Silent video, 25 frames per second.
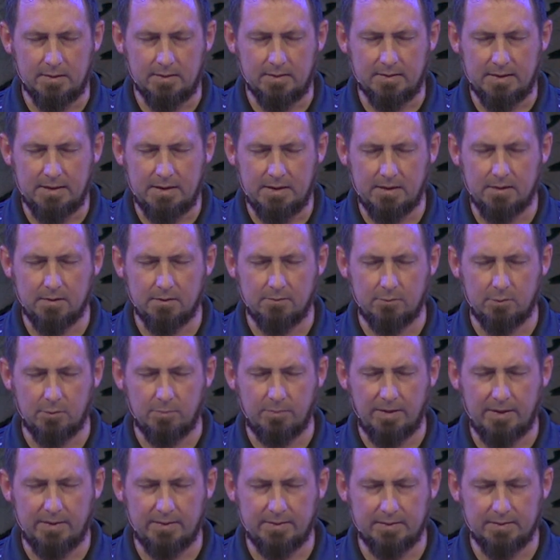need of
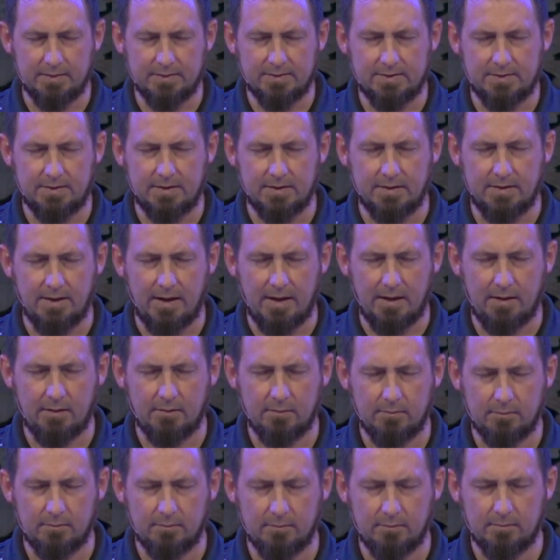repentance today
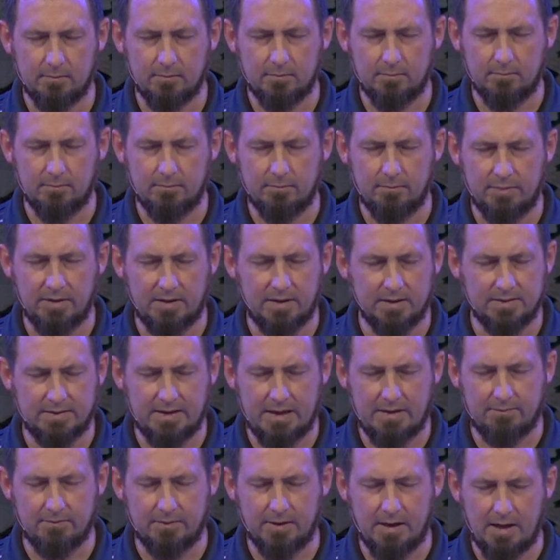because they
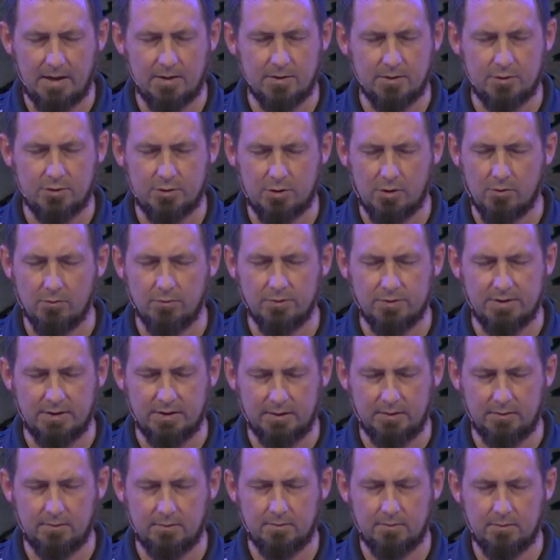have not
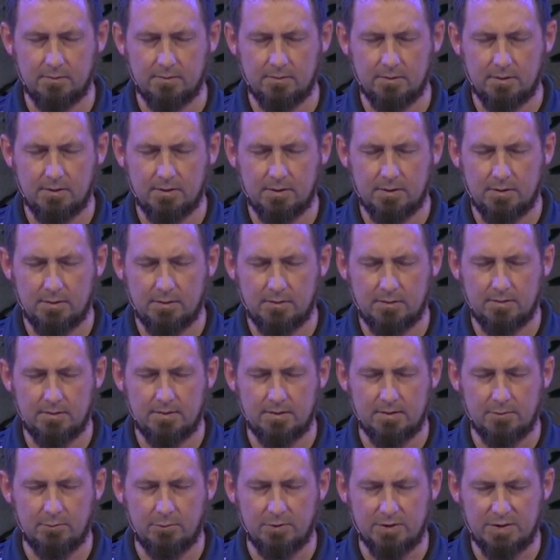chosen
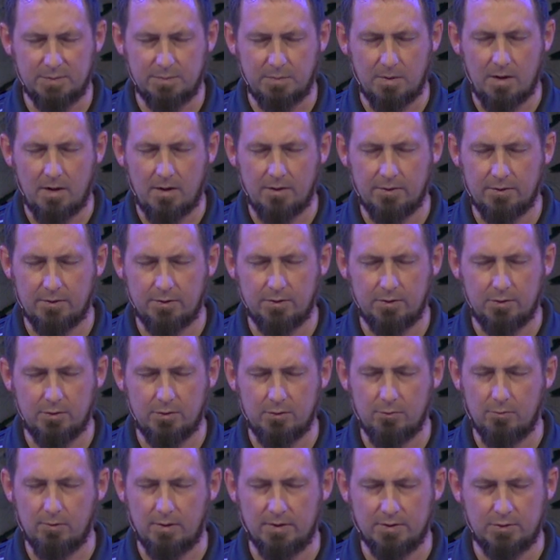to respond to
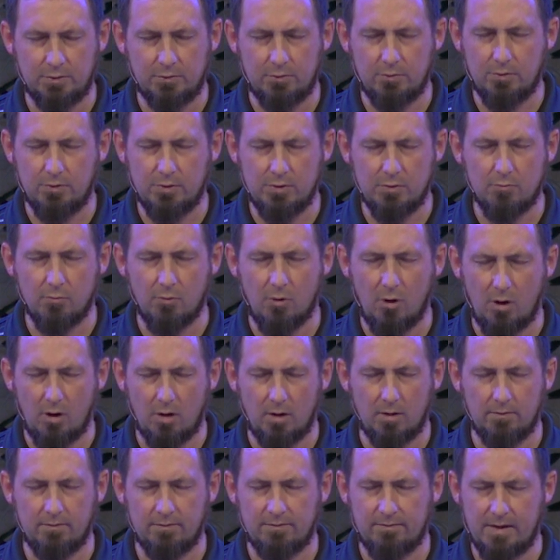you as who you
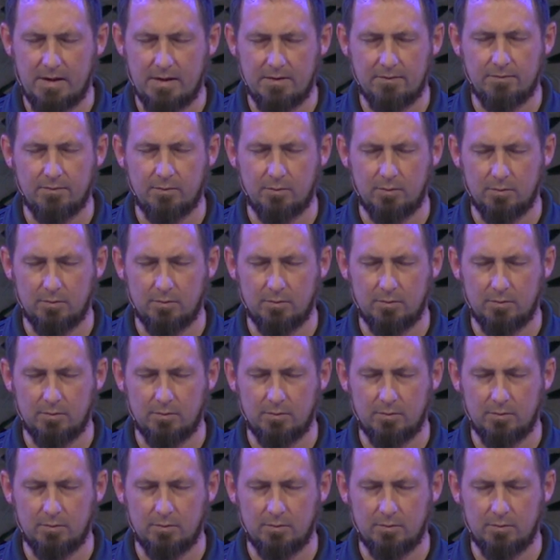are, faithful,